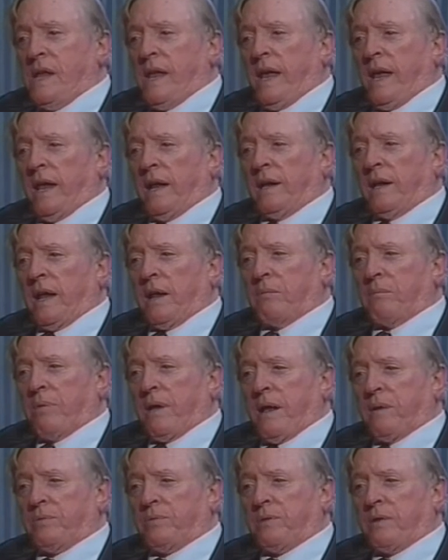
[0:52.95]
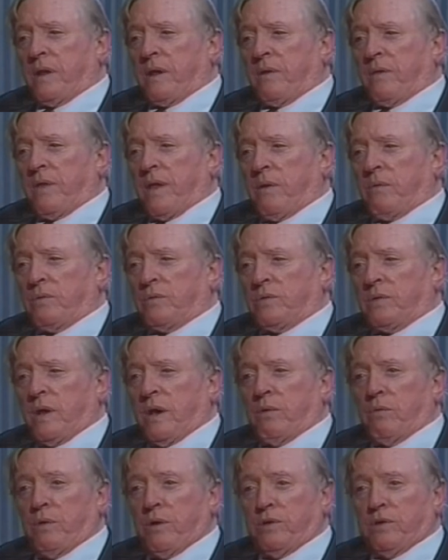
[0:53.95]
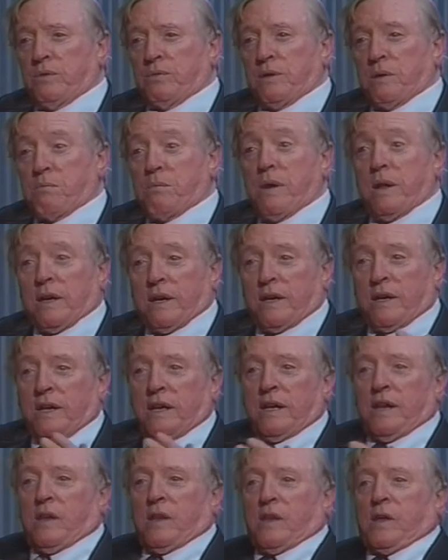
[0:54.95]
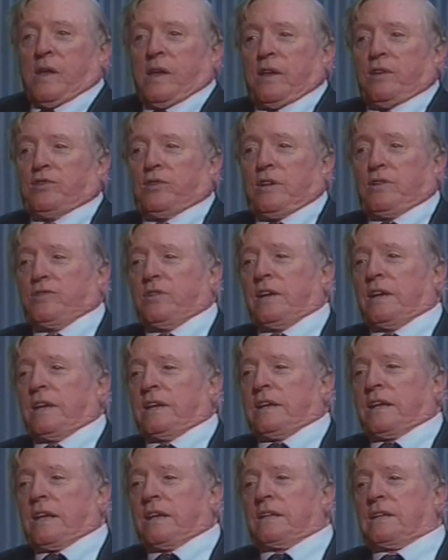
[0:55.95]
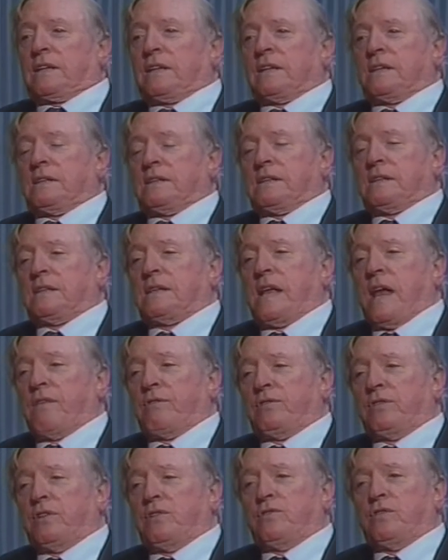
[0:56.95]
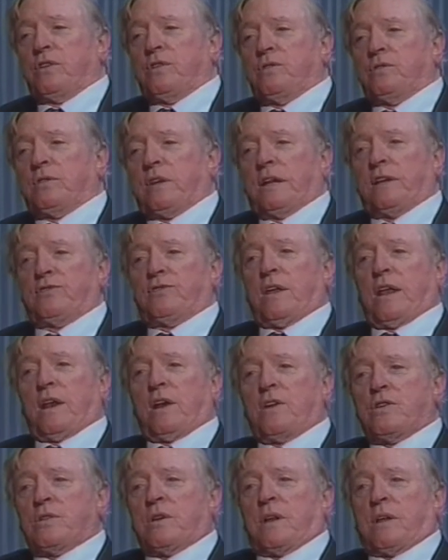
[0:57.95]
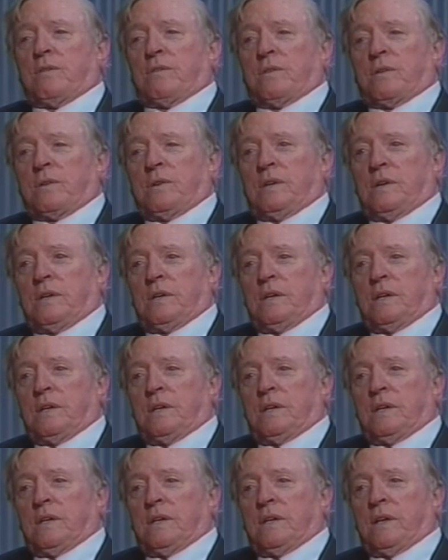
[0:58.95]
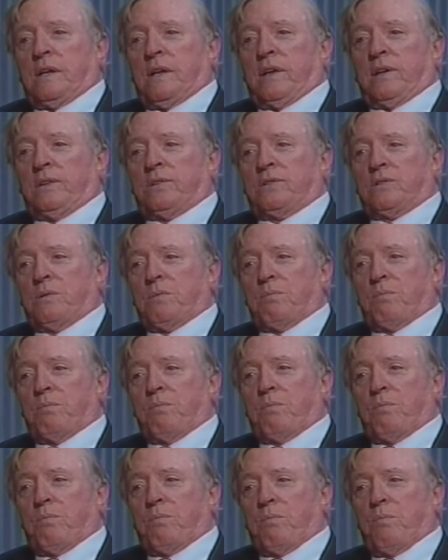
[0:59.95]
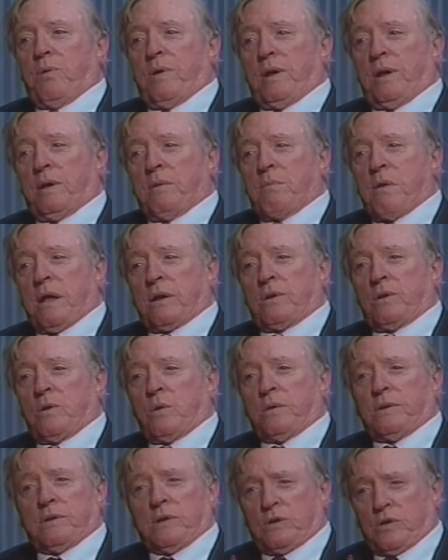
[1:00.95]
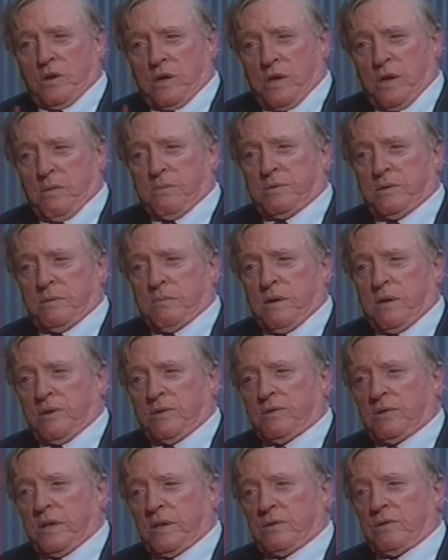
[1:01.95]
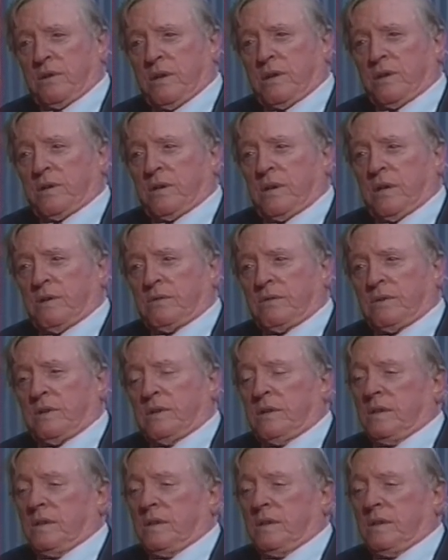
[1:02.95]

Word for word: and and perhaps that that was a reason he did. But he says in it that. Uh, ever since he used it, his energy level is completely back to normal. He's not talking obviously about sexual energy level.